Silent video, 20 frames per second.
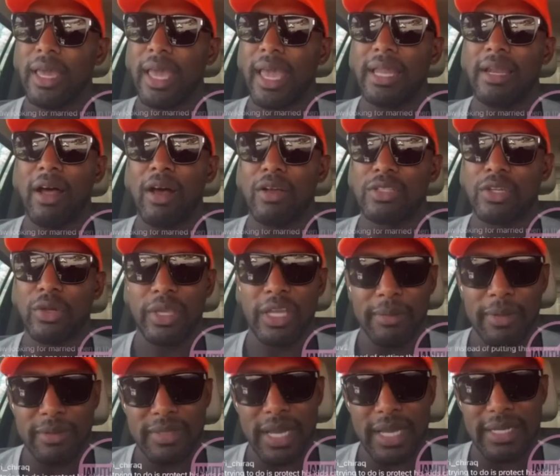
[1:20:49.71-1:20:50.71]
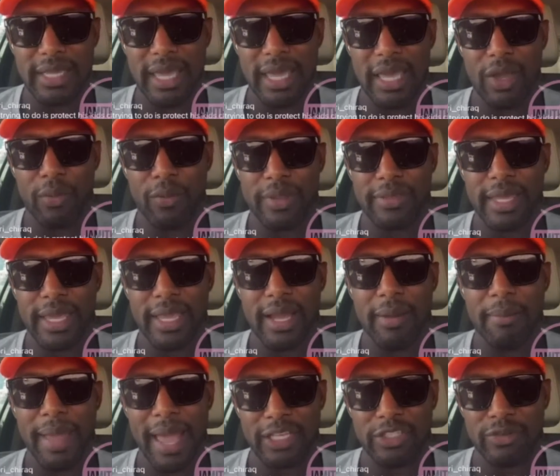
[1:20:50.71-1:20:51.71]
and also hit him upside the head with a
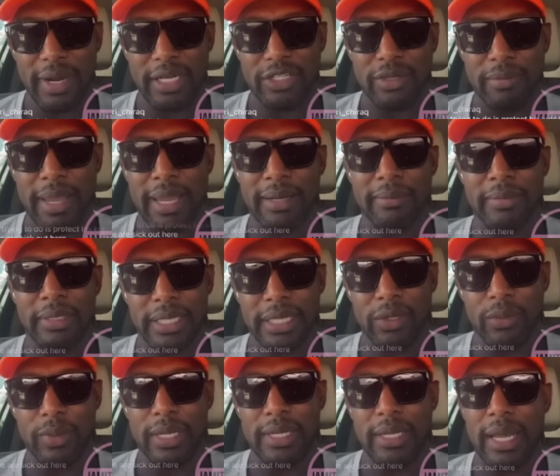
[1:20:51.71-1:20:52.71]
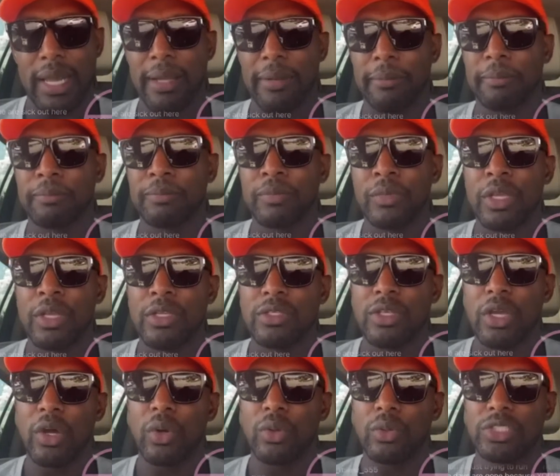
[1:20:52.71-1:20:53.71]
back scratcher, made him bleed or whatnot.
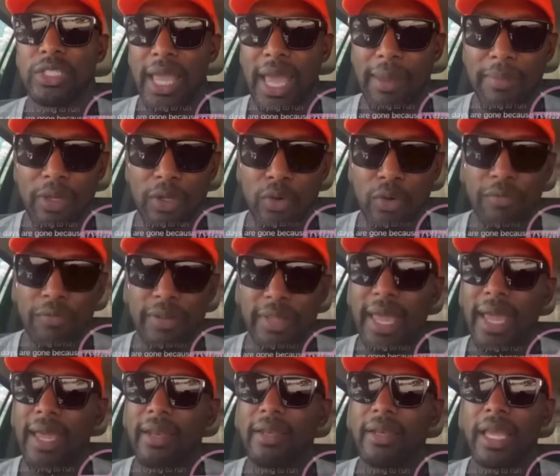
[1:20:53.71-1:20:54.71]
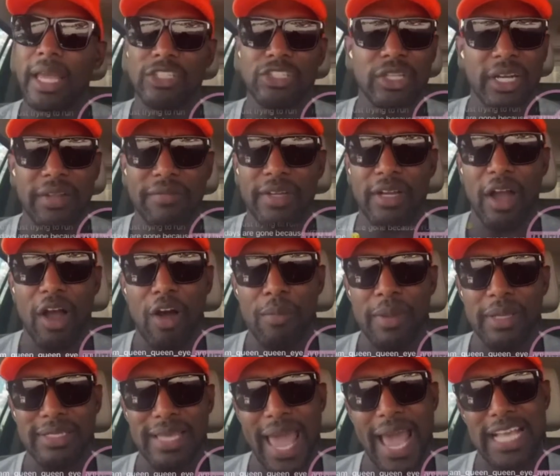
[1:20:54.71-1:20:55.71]
So she had me in court for that. And she didn't even
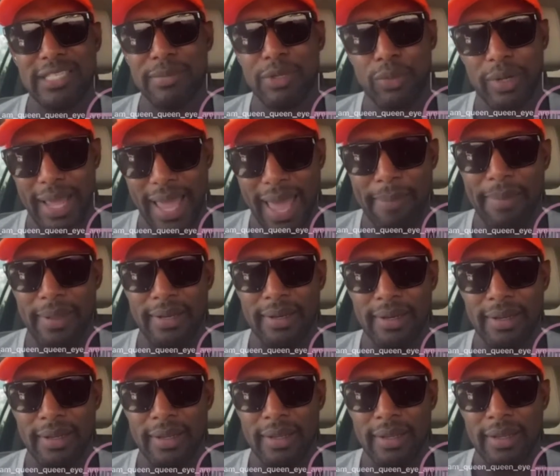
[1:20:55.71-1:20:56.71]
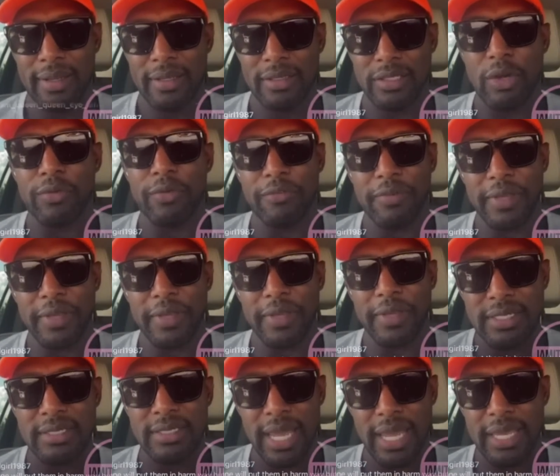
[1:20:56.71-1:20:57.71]
call me to ask me what happened. So for
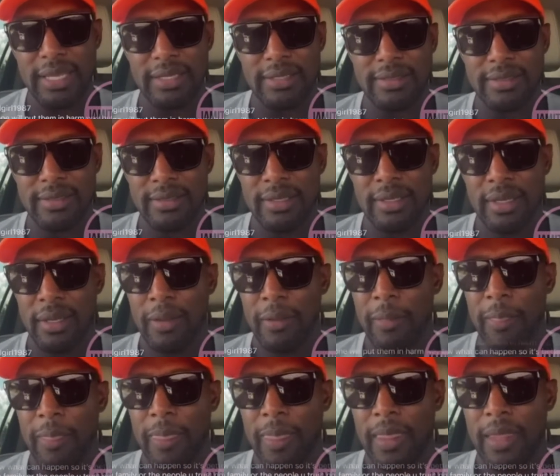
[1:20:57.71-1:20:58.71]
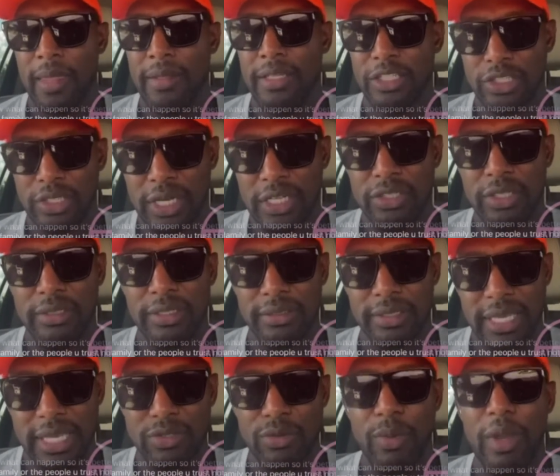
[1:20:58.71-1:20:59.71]
56 days, the judge took
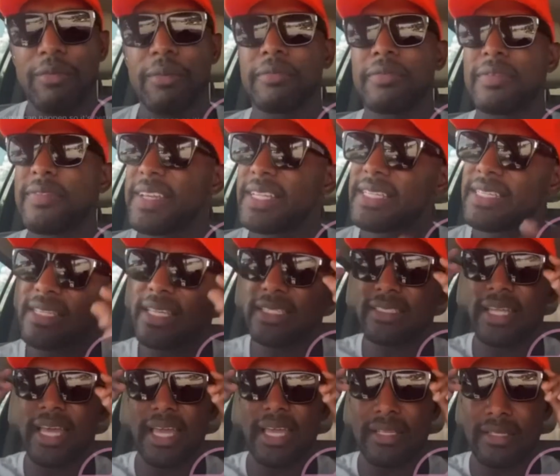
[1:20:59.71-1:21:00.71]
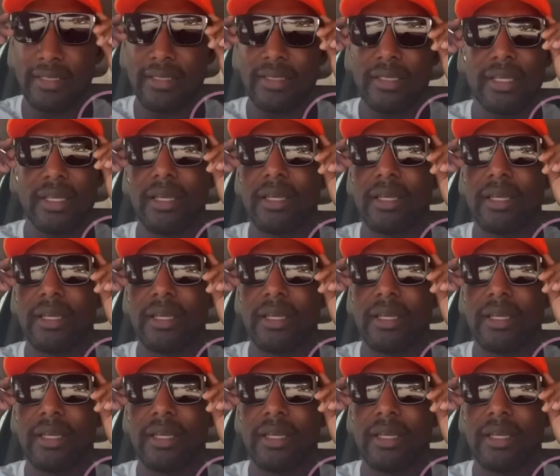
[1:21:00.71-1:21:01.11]
the kids away from me for 56 days